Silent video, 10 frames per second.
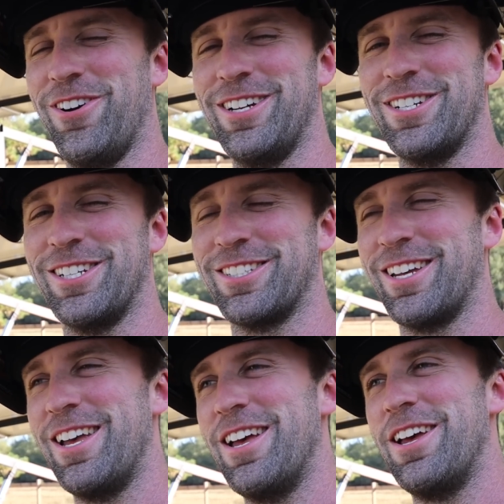what just
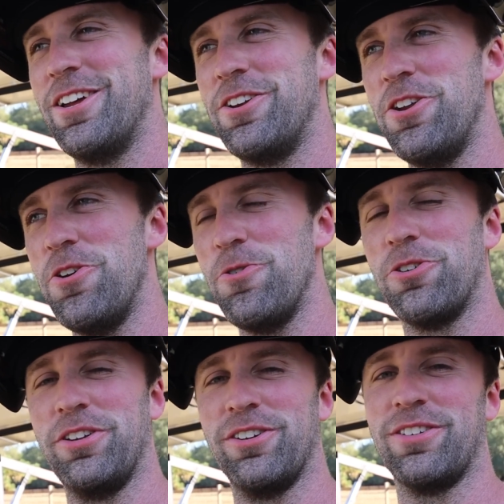new
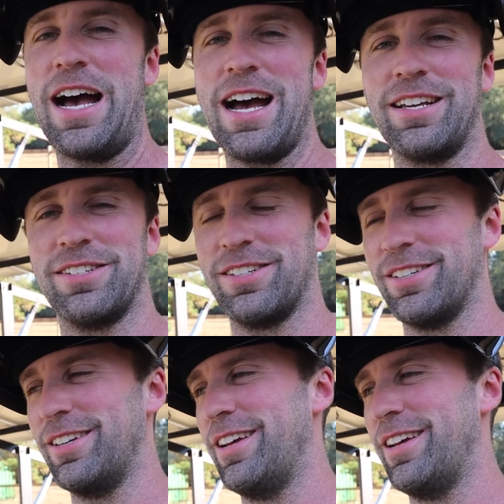clear glass,